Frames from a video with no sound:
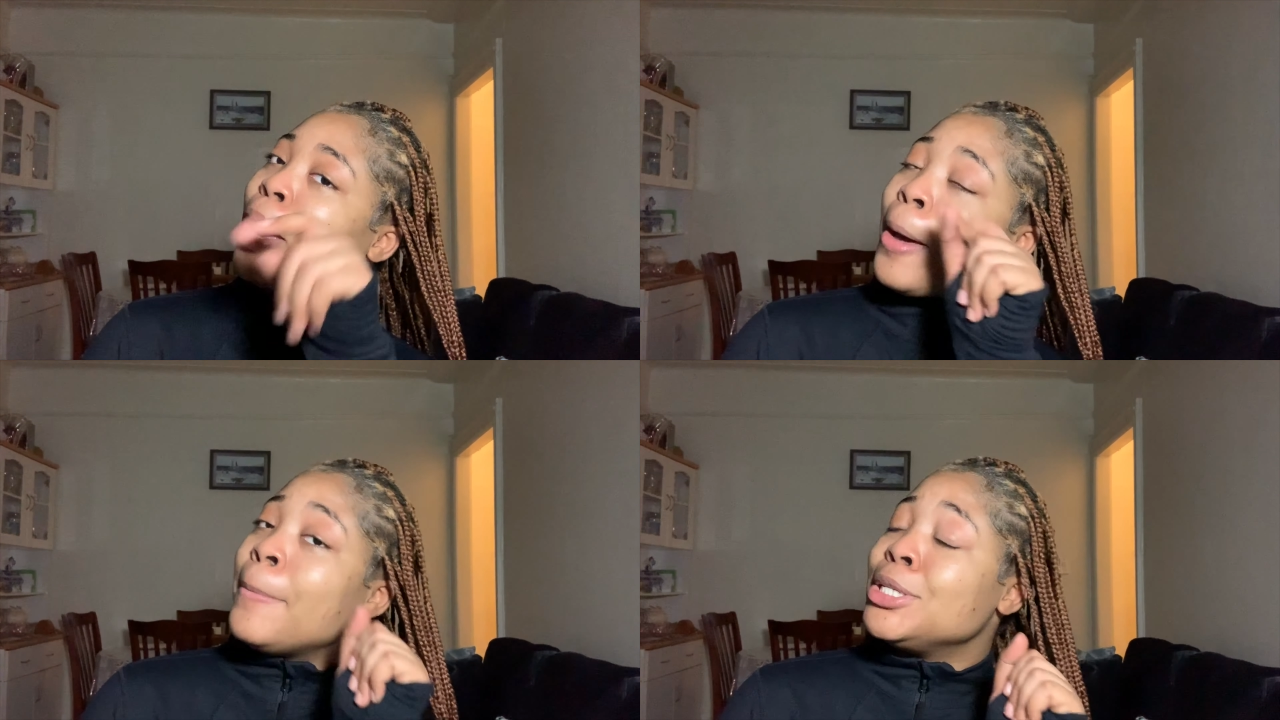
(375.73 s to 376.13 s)

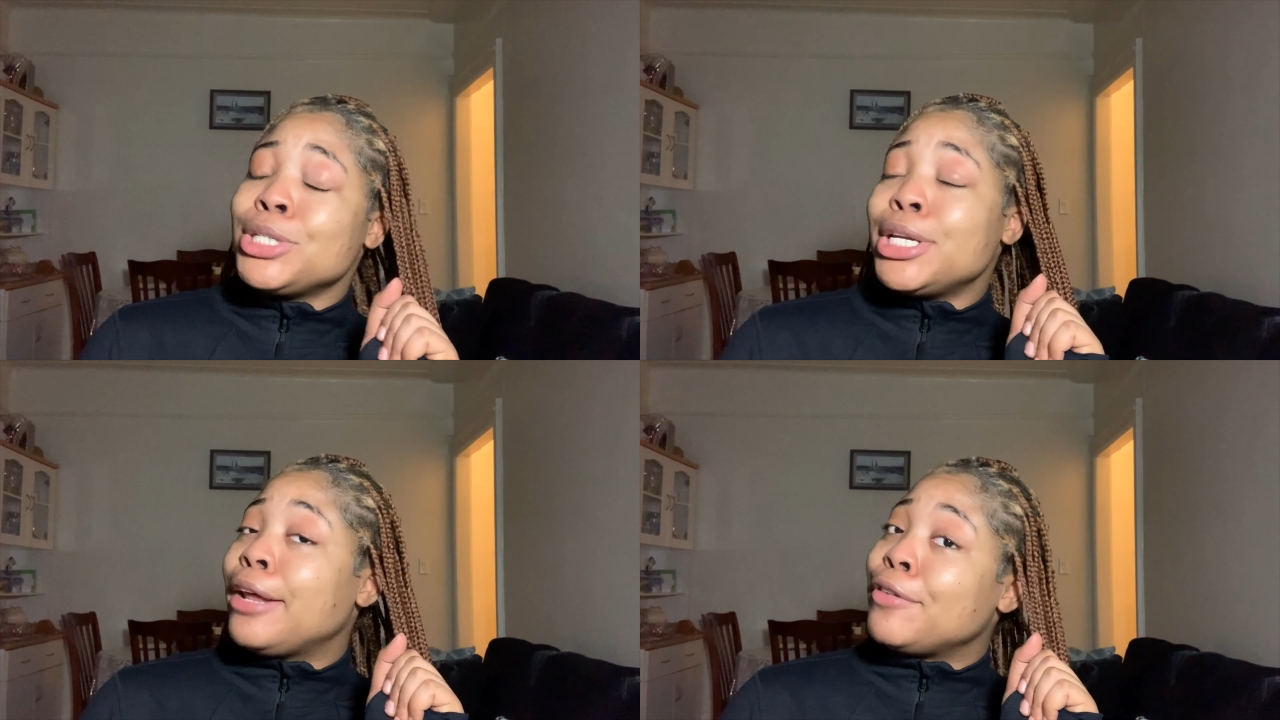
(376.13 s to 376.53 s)
A bitch
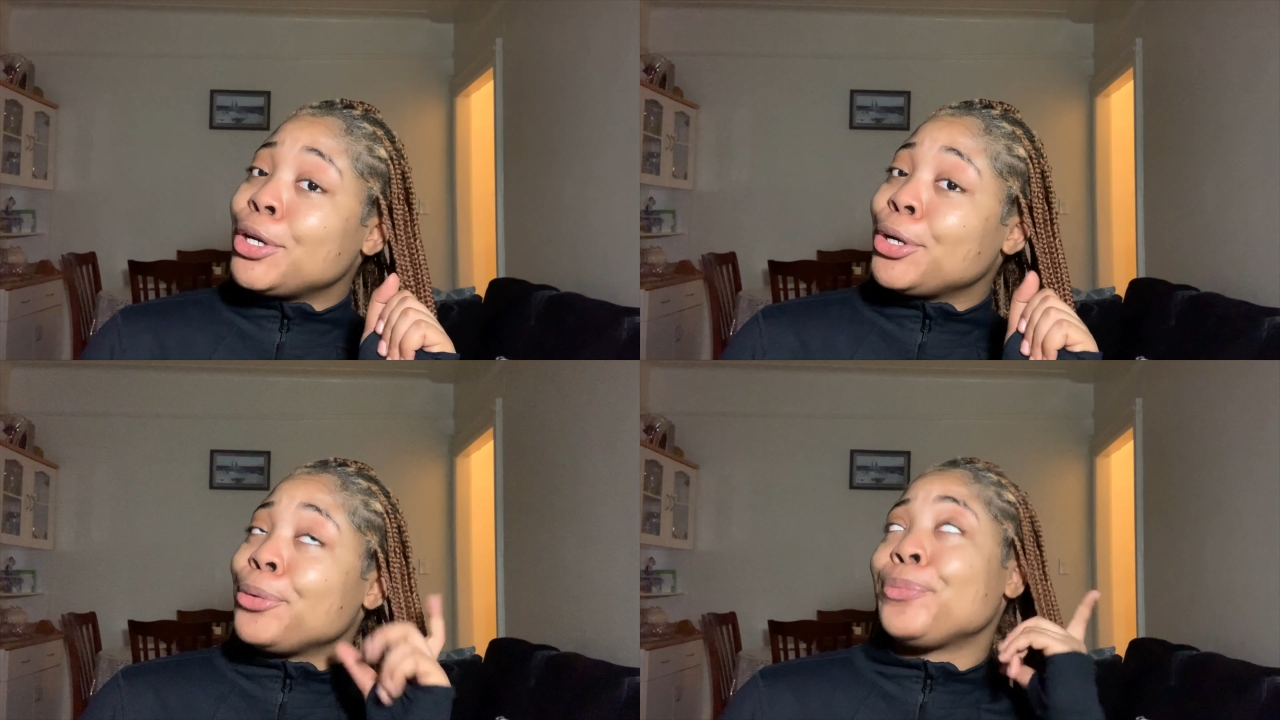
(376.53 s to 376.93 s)
could
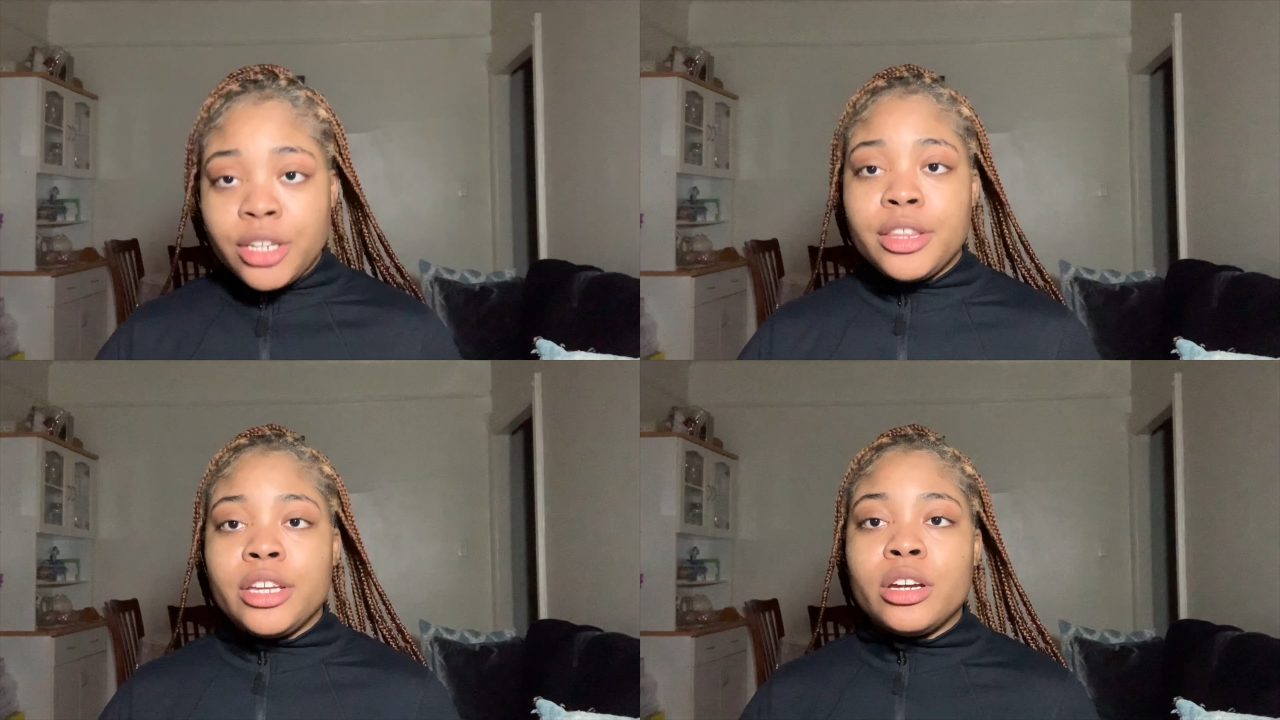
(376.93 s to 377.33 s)
never. The
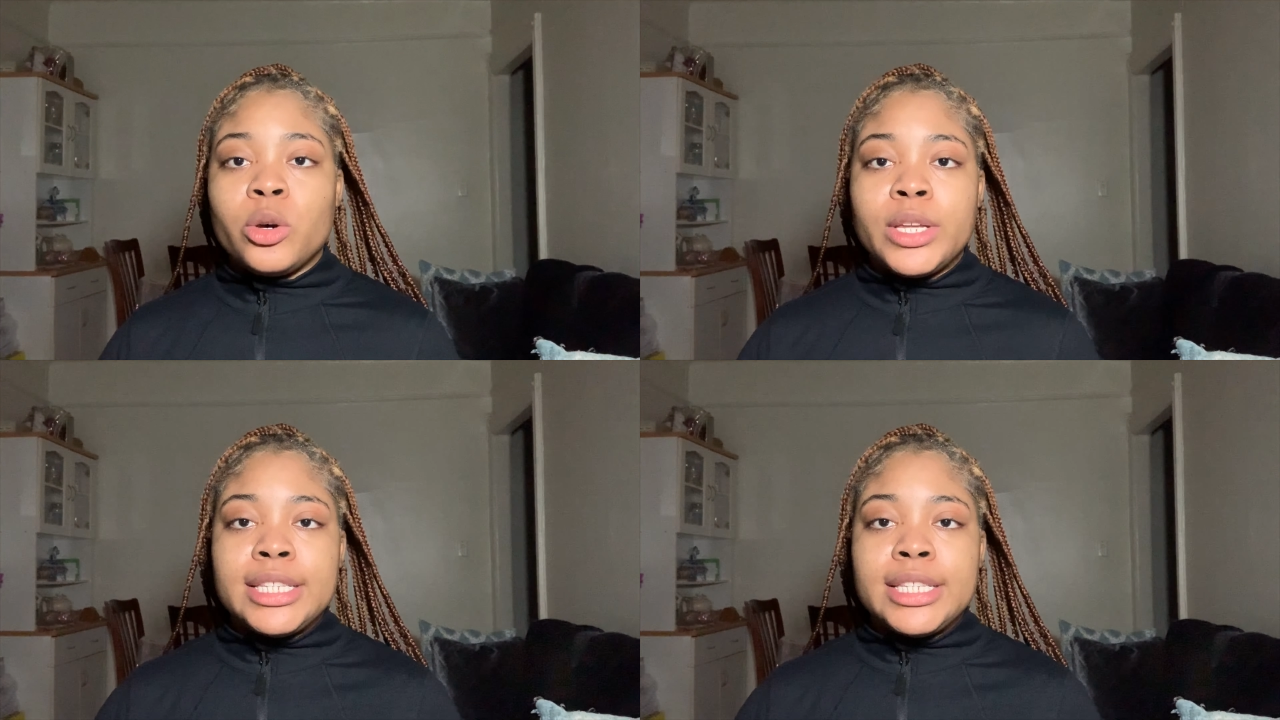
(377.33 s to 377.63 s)
thing you're going